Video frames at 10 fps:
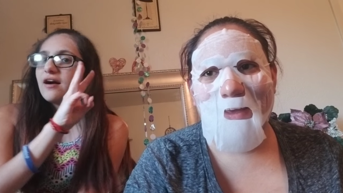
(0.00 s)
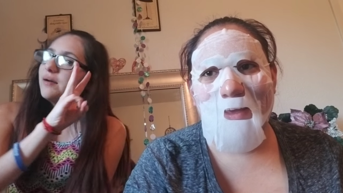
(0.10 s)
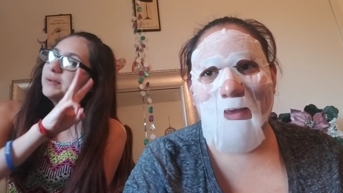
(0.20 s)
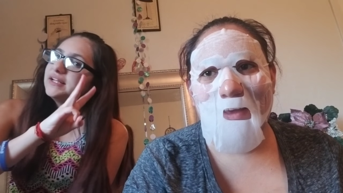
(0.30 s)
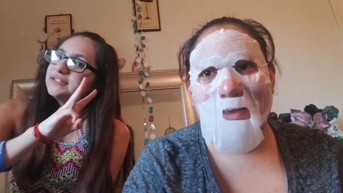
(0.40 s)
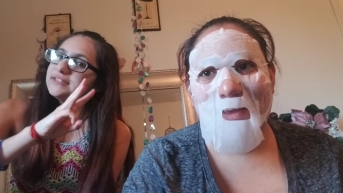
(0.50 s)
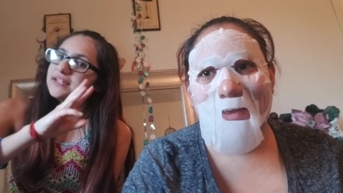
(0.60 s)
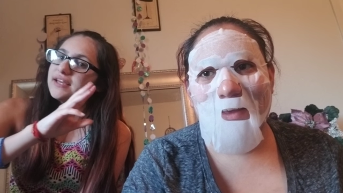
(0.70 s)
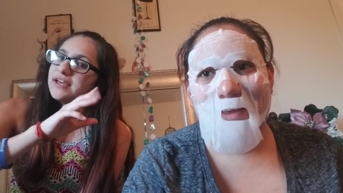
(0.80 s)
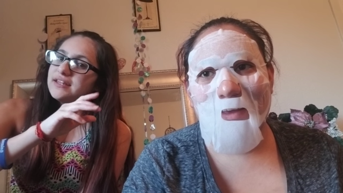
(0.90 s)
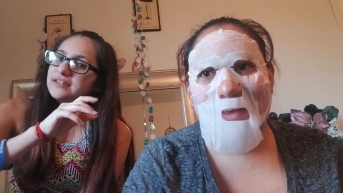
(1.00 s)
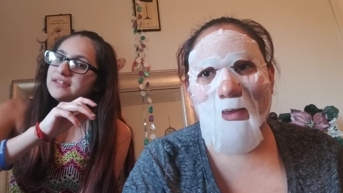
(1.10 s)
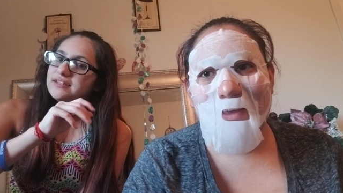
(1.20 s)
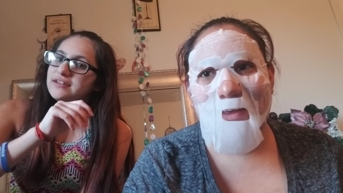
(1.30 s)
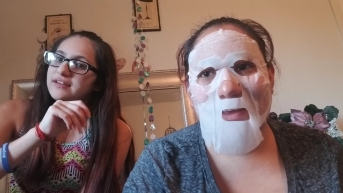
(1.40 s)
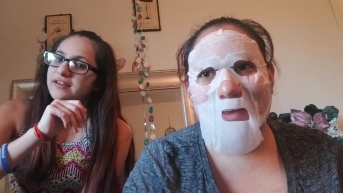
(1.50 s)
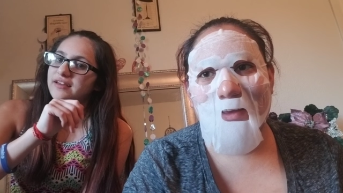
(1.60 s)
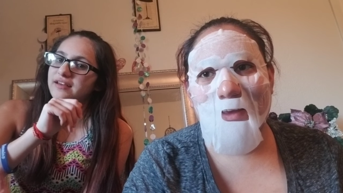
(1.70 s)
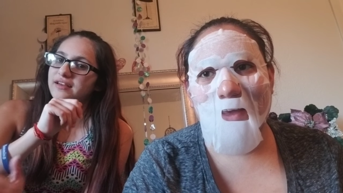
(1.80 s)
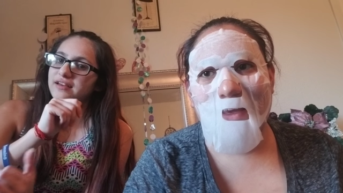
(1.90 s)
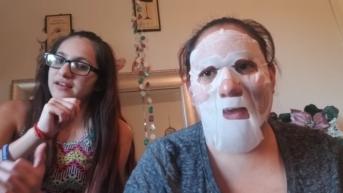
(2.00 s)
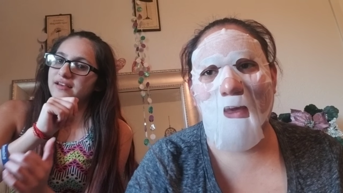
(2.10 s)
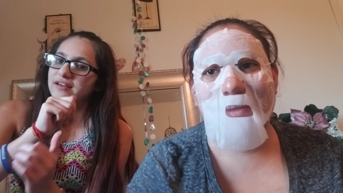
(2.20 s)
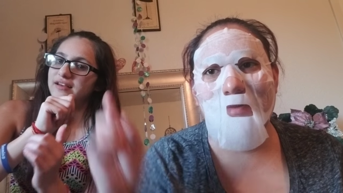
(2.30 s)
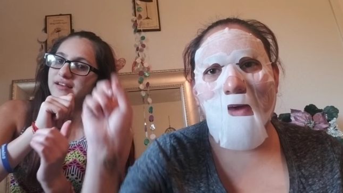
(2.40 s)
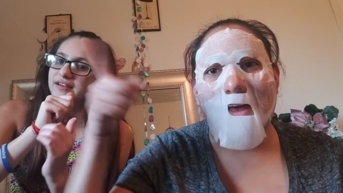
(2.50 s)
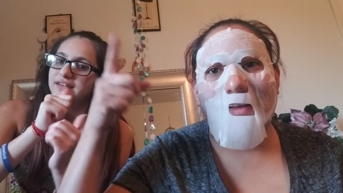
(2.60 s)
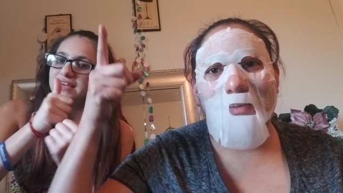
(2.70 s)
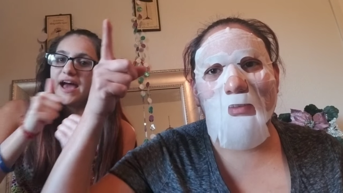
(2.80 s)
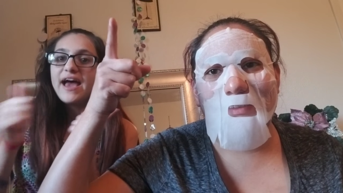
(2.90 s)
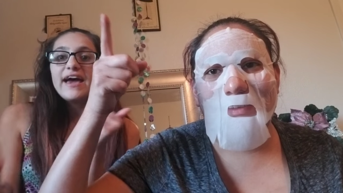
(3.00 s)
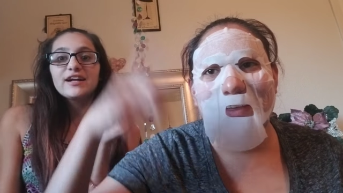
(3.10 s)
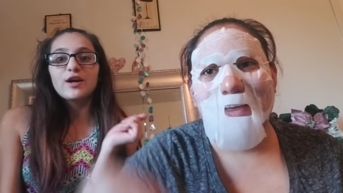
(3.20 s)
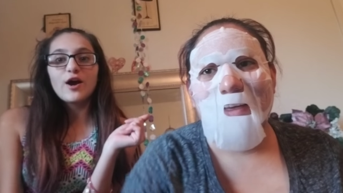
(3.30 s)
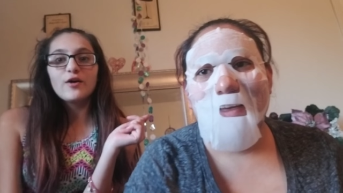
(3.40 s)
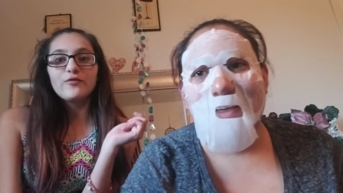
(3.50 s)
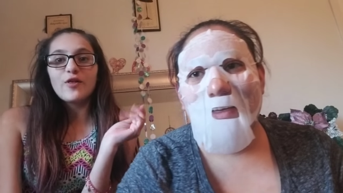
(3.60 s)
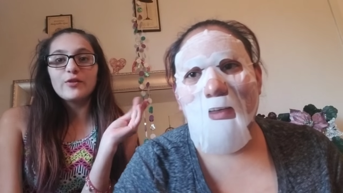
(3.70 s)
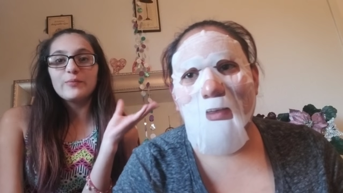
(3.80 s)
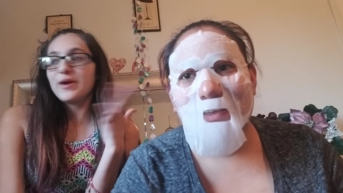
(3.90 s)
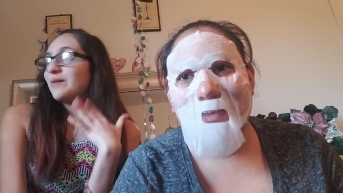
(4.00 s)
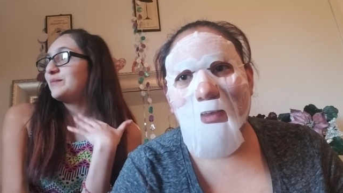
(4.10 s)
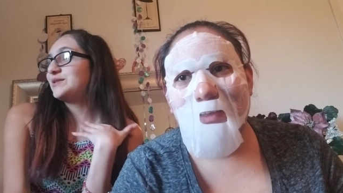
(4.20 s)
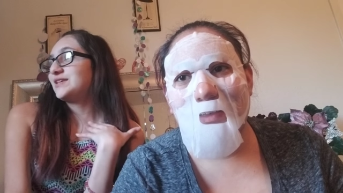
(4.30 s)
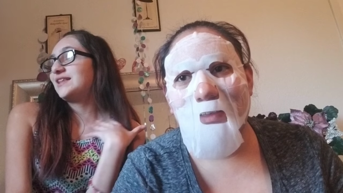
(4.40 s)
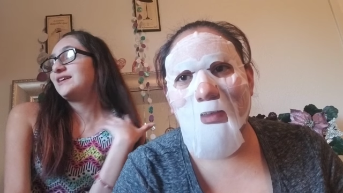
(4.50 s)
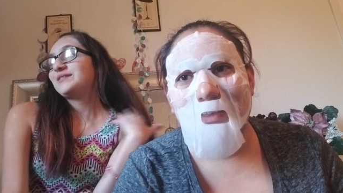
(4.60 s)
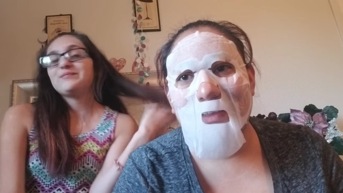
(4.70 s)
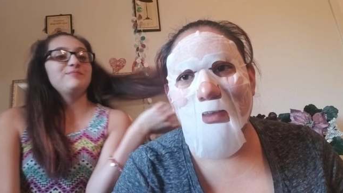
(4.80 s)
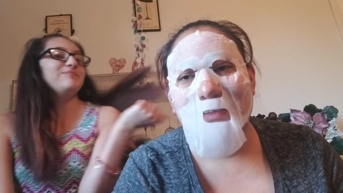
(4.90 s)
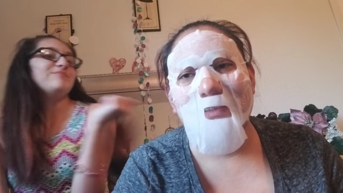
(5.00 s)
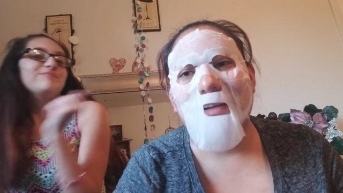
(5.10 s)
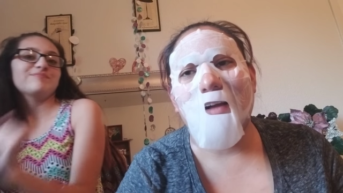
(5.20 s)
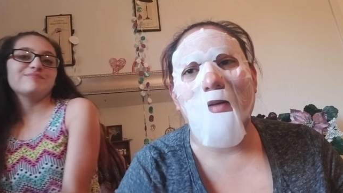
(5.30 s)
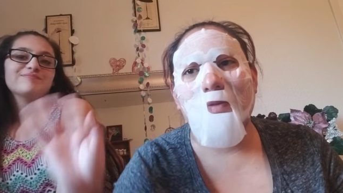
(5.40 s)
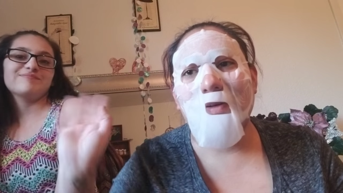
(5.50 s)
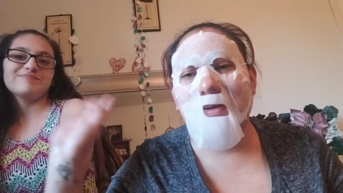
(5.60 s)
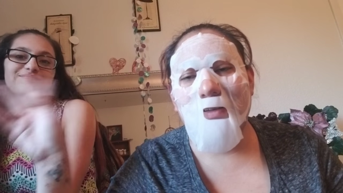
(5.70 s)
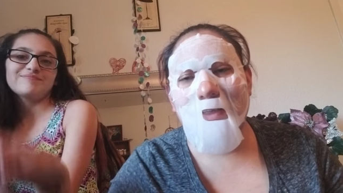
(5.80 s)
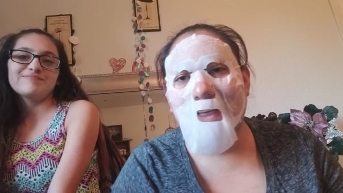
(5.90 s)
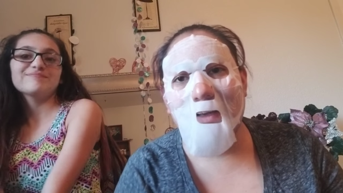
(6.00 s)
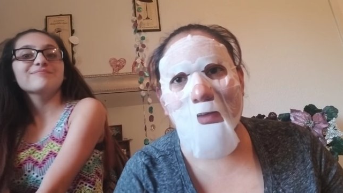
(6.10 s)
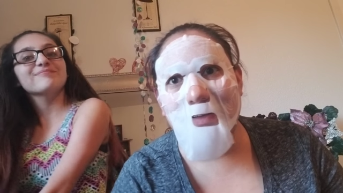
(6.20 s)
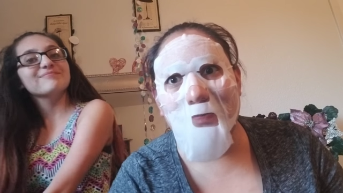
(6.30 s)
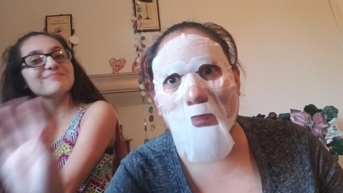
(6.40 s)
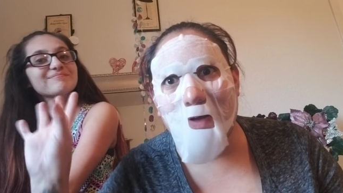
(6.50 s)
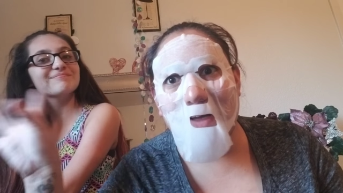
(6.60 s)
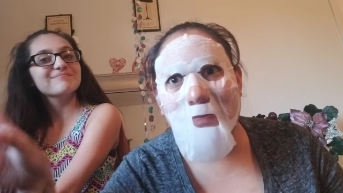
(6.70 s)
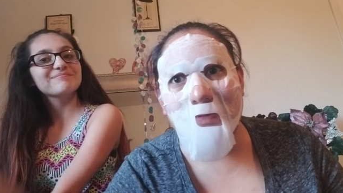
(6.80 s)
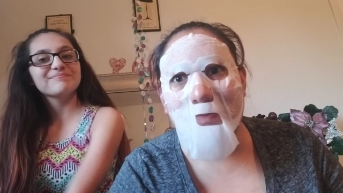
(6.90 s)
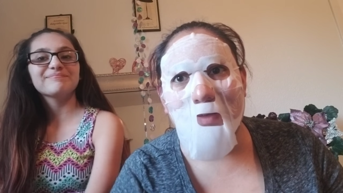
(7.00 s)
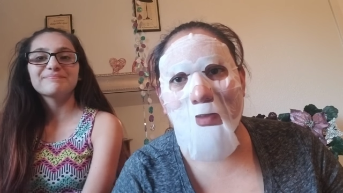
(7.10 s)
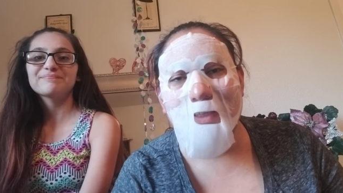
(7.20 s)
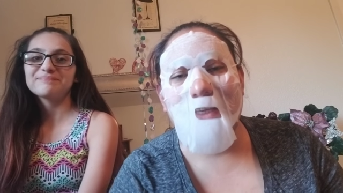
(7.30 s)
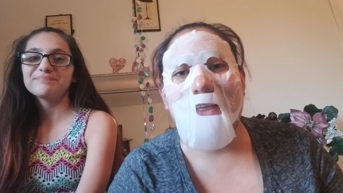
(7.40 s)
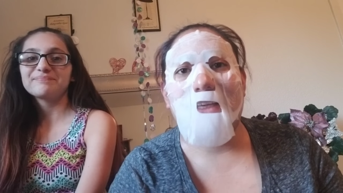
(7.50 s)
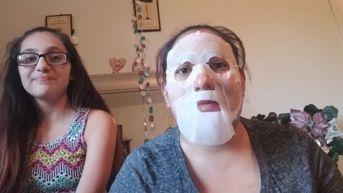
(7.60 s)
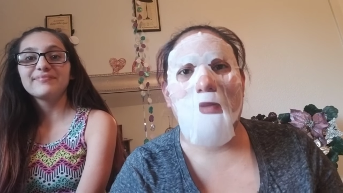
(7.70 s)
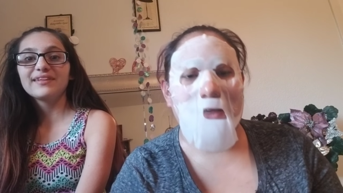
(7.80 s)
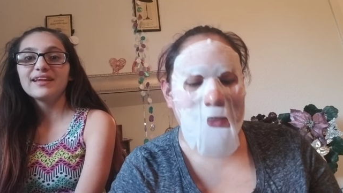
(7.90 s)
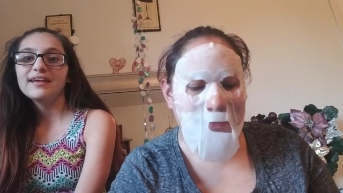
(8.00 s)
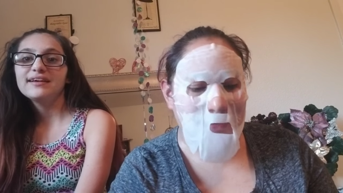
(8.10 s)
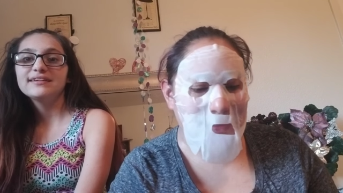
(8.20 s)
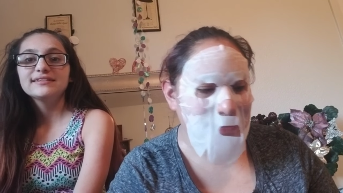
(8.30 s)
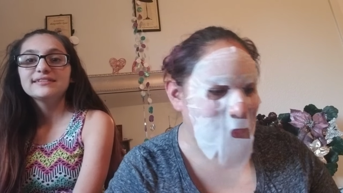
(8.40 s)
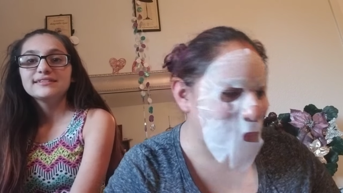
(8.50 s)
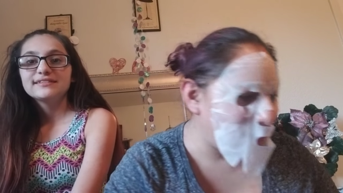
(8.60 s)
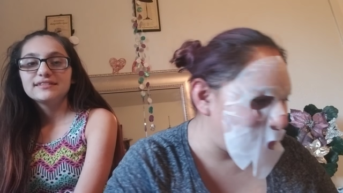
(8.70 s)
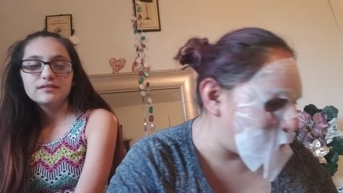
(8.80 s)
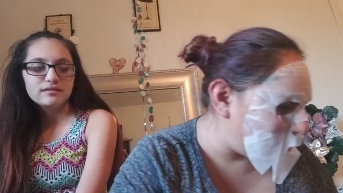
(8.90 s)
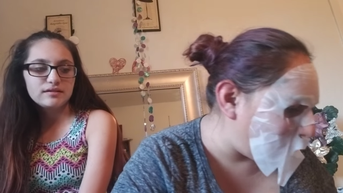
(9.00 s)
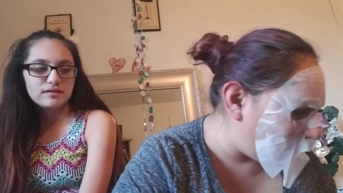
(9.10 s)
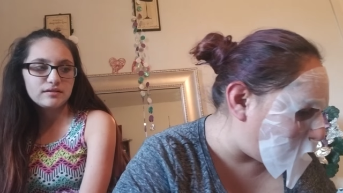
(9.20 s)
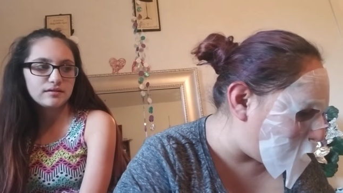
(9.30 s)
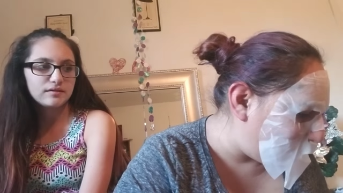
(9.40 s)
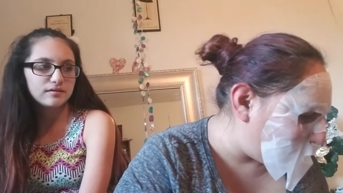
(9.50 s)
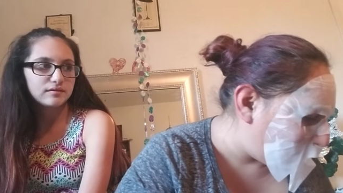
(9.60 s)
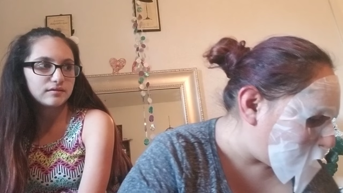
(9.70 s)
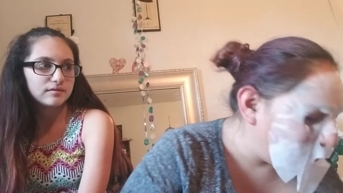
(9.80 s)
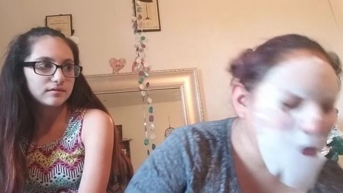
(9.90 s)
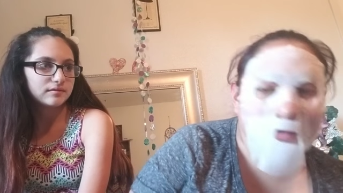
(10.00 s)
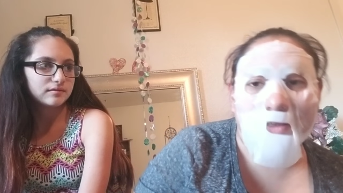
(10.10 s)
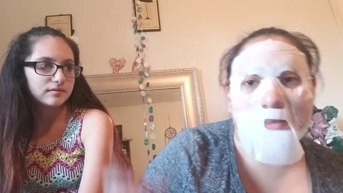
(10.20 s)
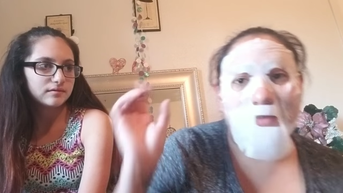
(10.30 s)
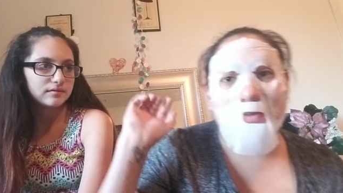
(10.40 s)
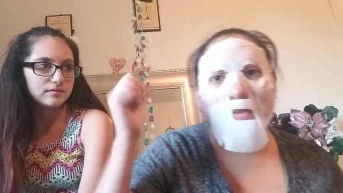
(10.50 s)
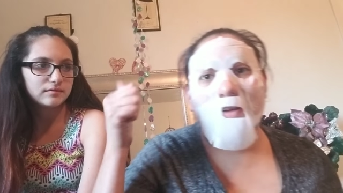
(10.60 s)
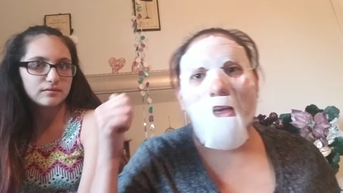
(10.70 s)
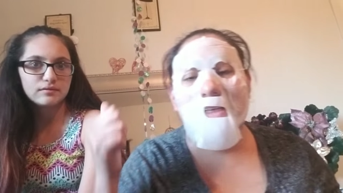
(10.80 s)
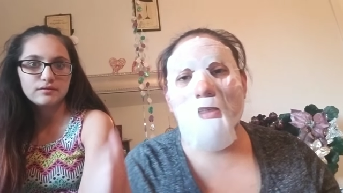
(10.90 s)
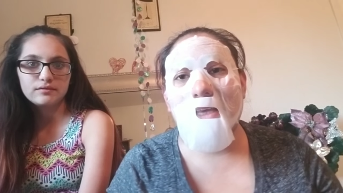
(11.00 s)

Speaker 1: comment, and hit the bell. Yeah, and go follow me on Musical.ly.
Speaker 2: I'll put her link on the bottom of Musical.ly. But anyways, that's what I got. But anyways, if you do guys